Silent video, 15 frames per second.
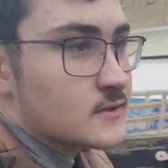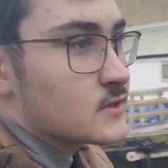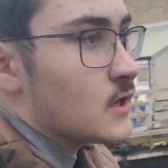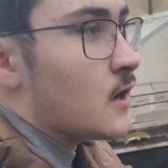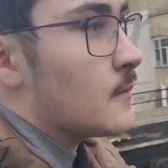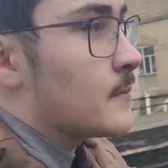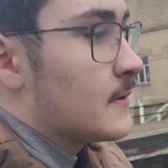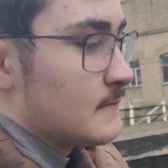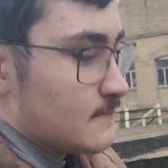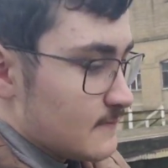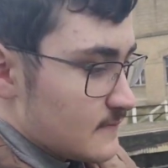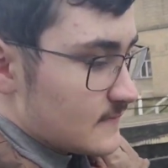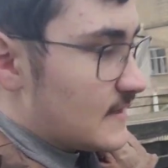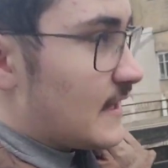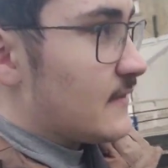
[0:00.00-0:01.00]
the top.
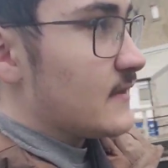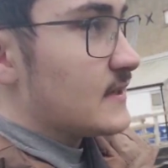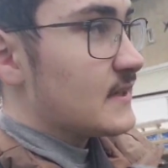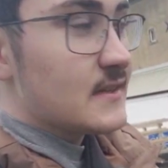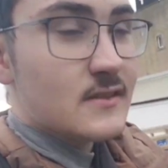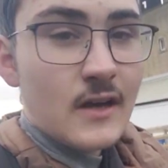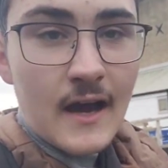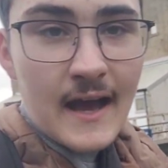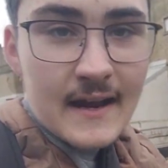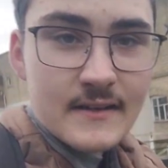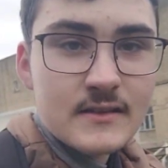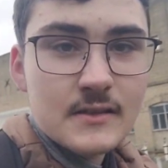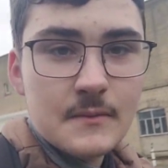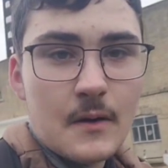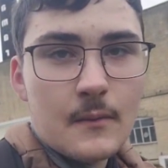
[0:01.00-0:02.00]
Now this is not
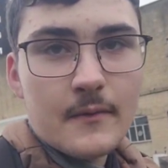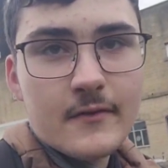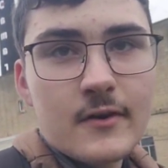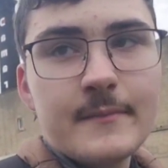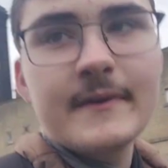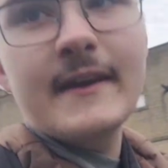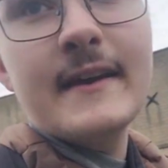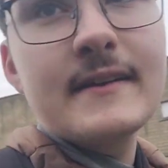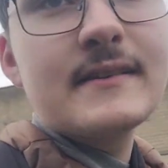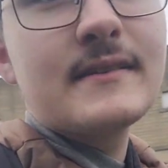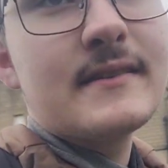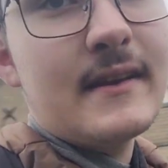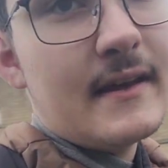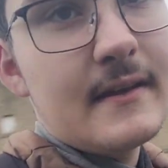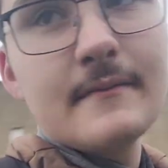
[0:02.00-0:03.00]
actually what we've come here
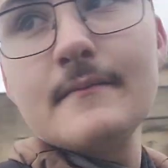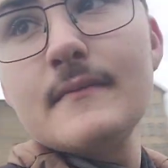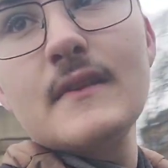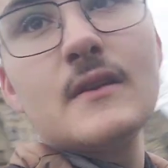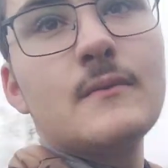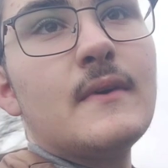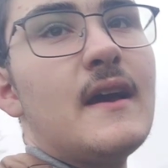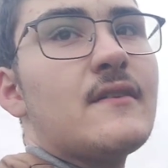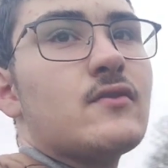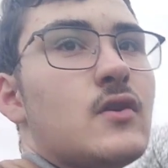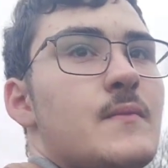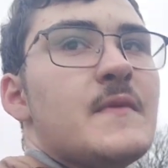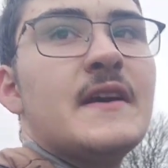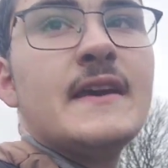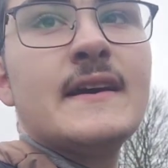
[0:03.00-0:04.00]
to see. We have
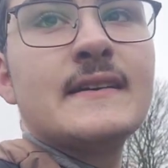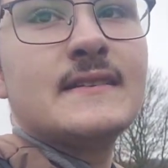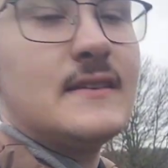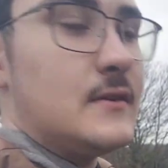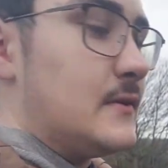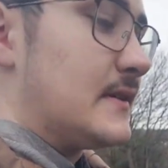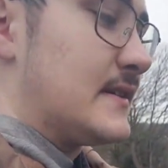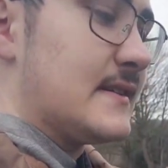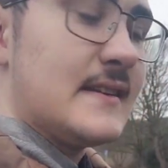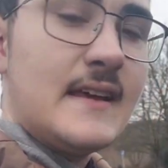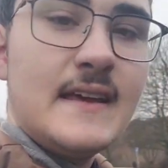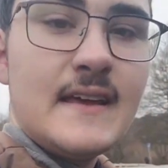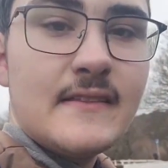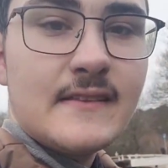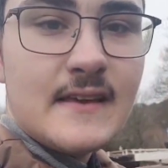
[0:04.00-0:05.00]
come here to
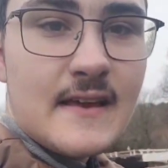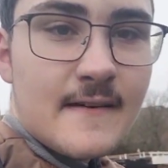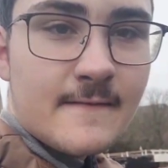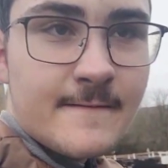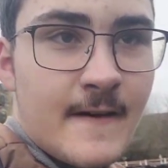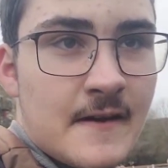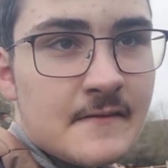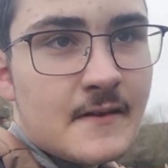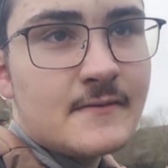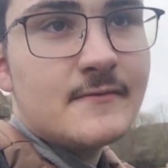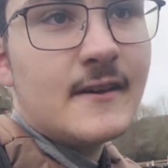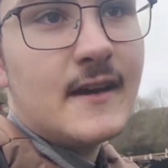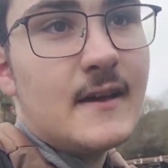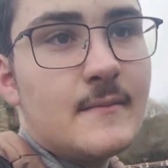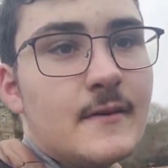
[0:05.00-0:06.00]
see the very
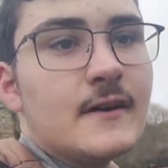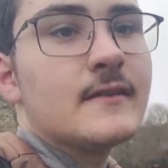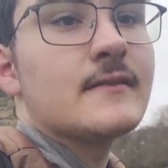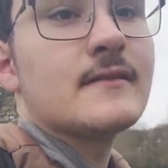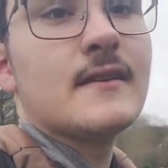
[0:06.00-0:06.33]
famous